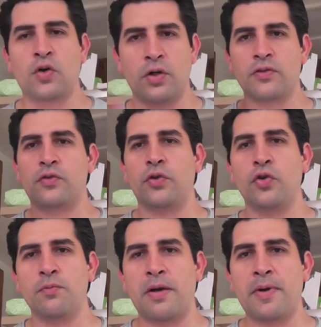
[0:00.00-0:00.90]
Kudos to
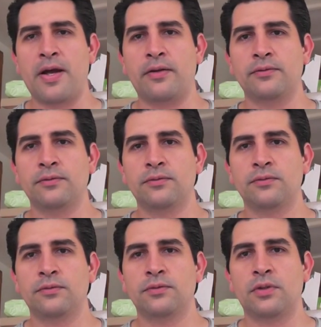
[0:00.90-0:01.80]
you, my man.
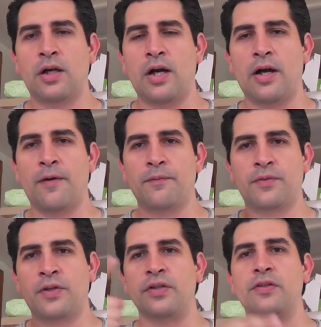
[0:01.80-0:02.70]

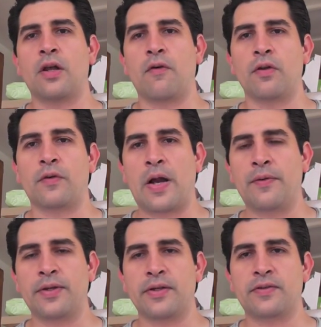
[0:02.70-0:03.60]
There's love all
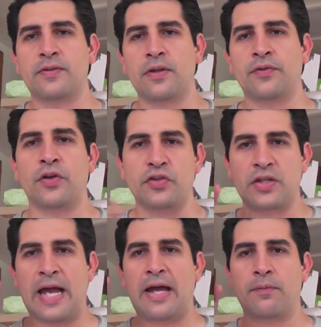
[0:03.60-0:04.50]
around us, there's
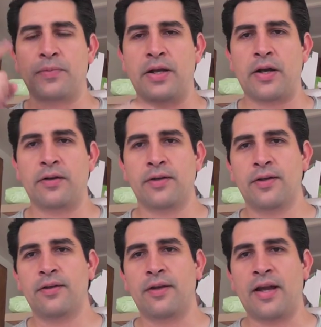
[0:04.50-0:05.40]
God up there,
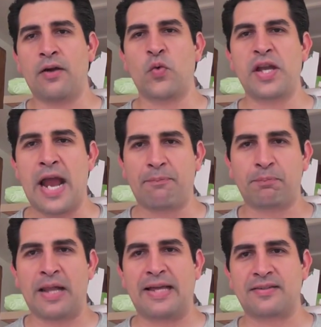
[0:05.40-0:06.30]
and we
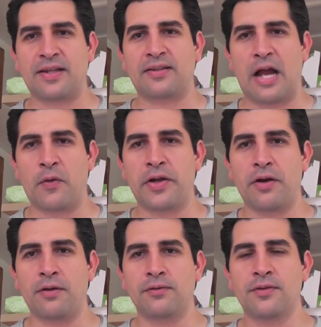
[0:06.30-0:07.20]
have plastic down
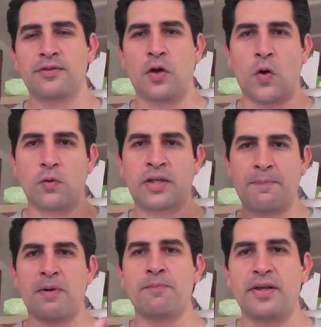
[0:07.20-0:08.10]
here. So
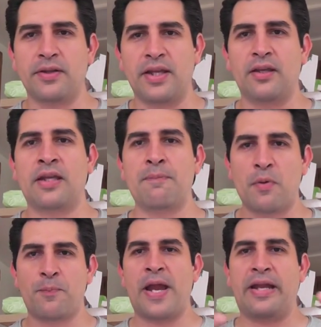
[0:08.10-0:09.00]
keep on building, keep
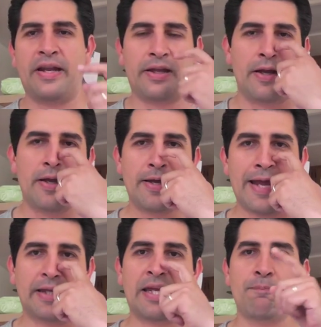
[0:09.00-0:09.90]
on painting,
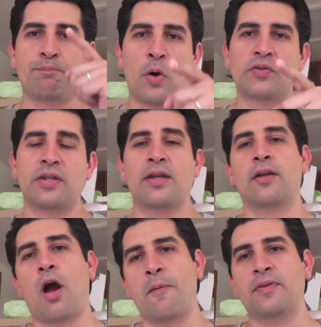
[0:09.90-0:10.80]
and keep posting
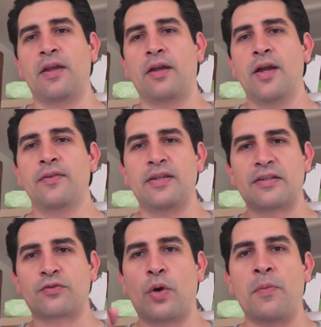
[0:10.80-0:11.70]
and commenting.
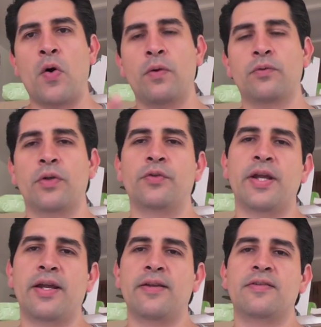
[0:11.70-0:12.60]
This is Ramon
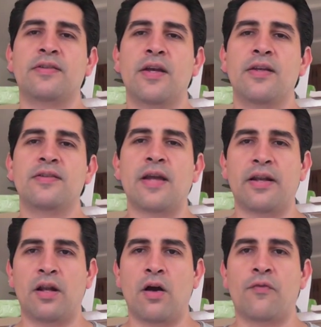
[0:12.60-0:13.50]
Rodriguez
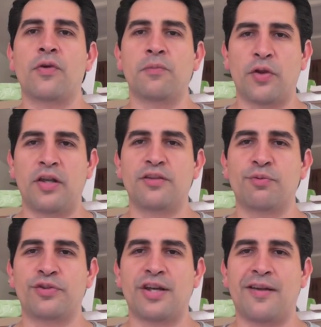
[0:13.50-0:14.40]
signing off from
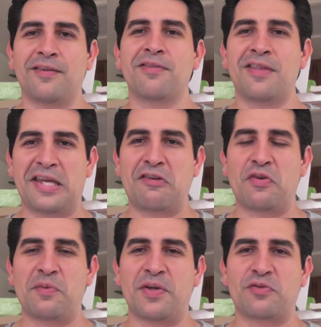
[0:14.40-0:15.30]
Modelismo channel. Thank you
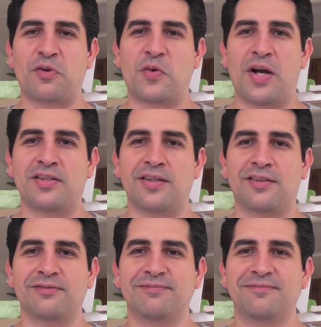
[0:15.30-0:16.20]
very much for
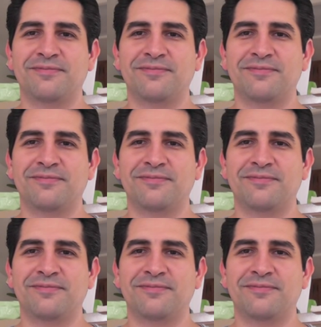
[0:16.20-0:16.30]
watching.